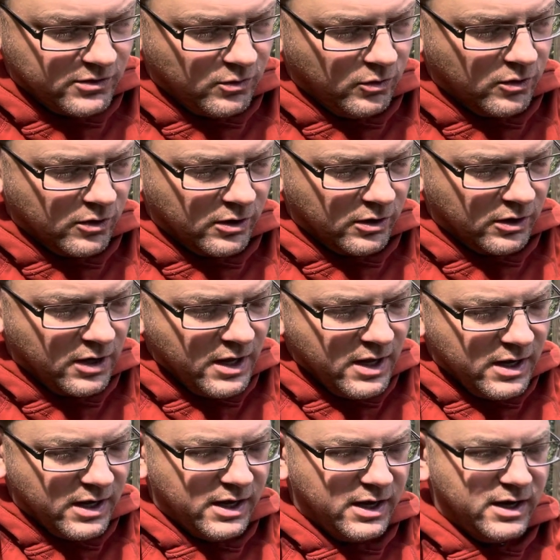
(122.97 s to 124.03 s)
or
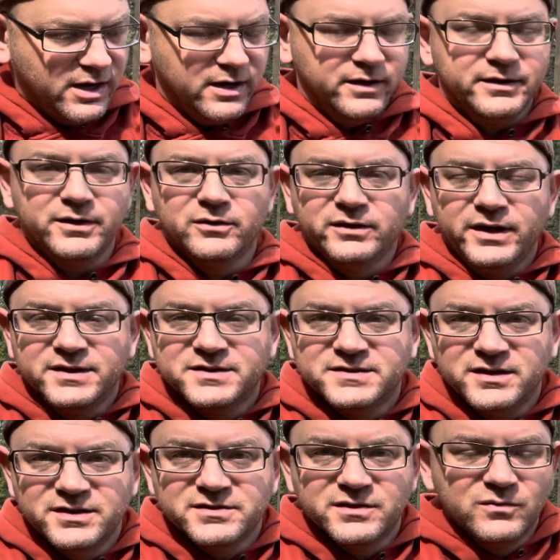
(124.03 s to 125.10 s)
late
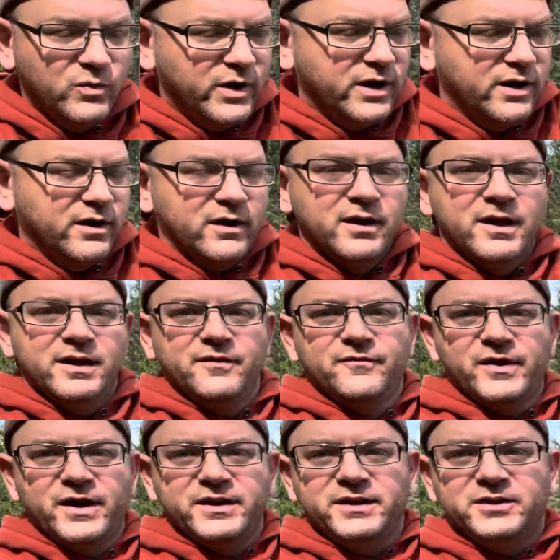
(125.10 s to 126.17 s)
season, where if
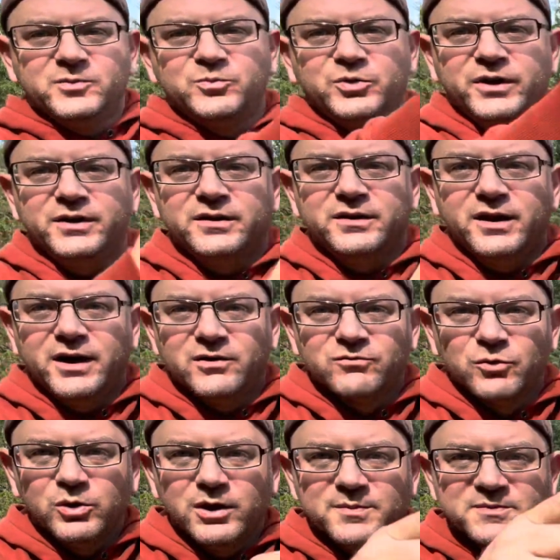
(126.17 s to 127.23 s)
I need to put
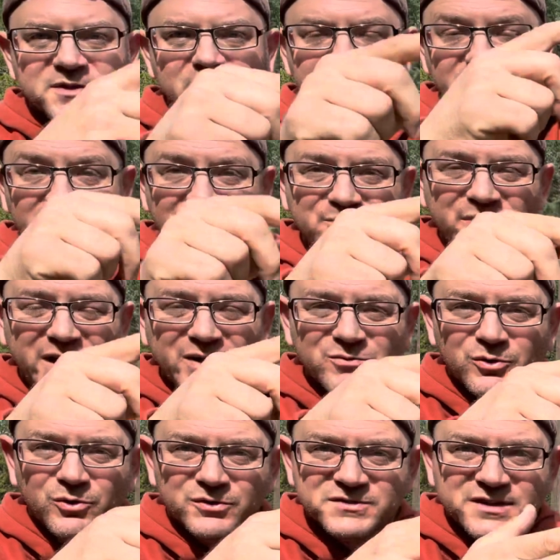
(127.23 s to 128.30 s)
roll up something like
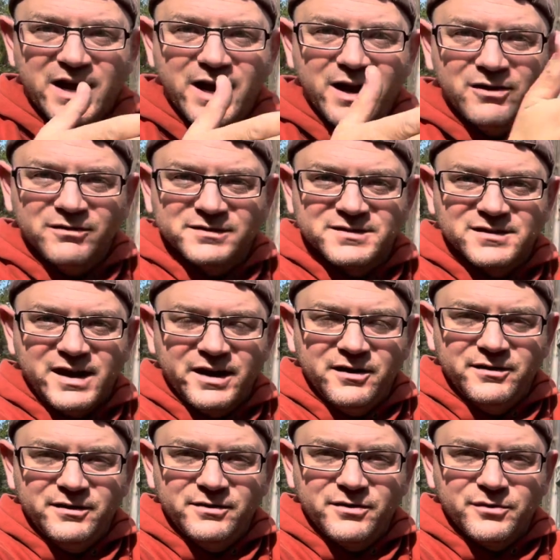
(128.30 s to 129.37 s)
bedroll style and slide
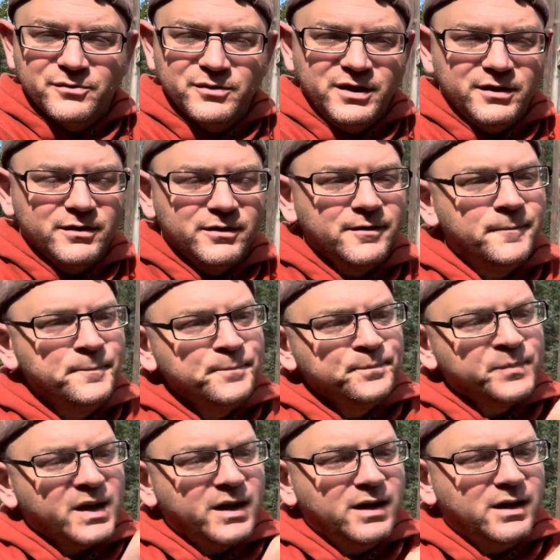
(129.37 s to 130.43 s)
it in through here,
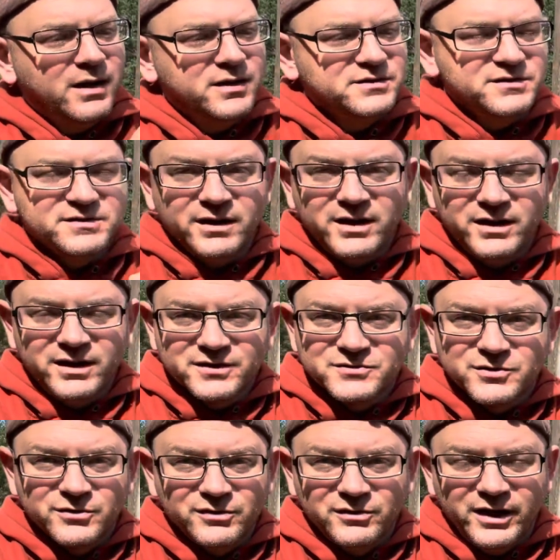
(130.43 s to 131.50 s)
just like an
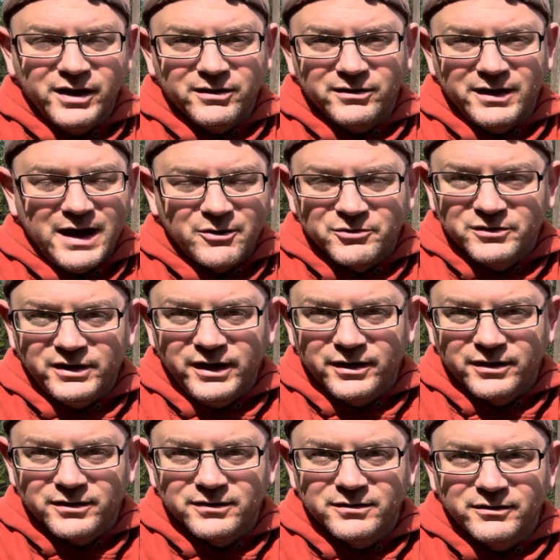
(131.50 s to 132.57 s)
external layer, an outer
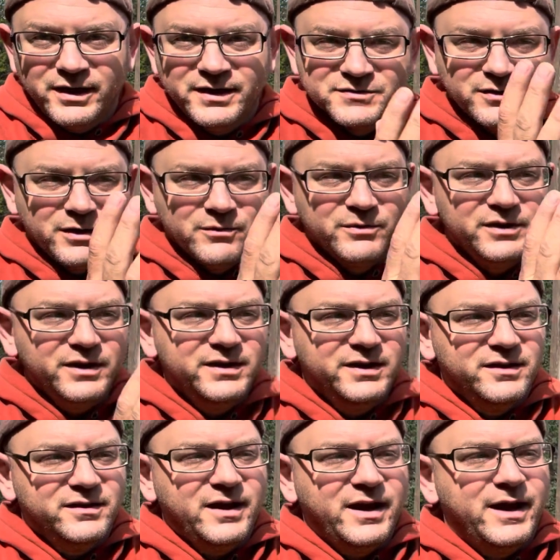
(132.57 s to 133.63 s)
layer. Okay, so I really
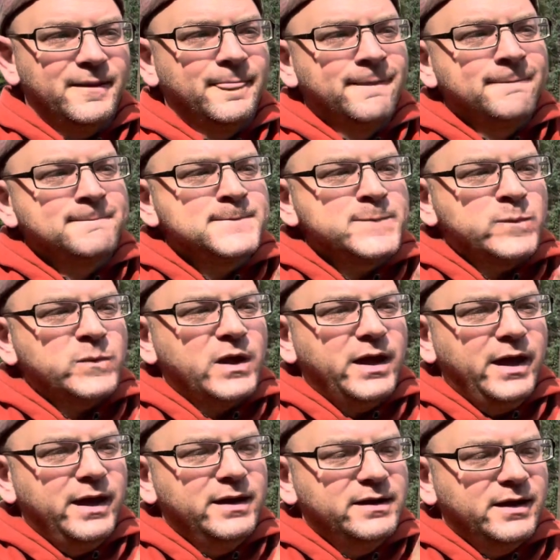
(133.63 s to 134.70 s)
needed that,
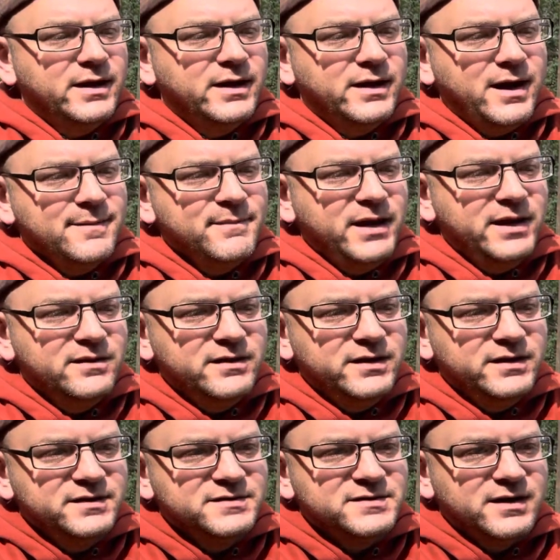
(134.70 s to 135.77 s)
and I made
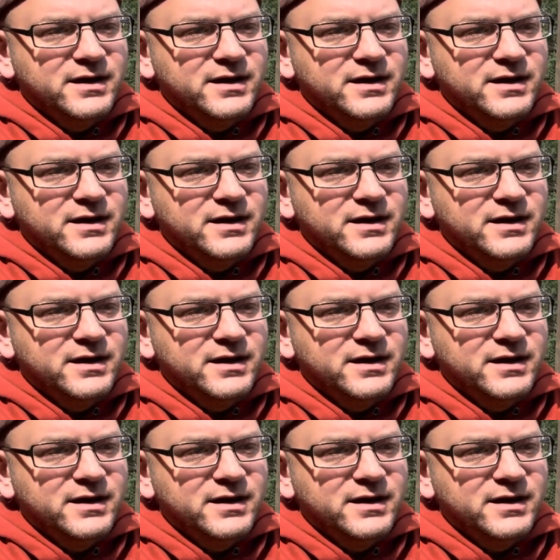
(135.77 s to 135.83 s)
these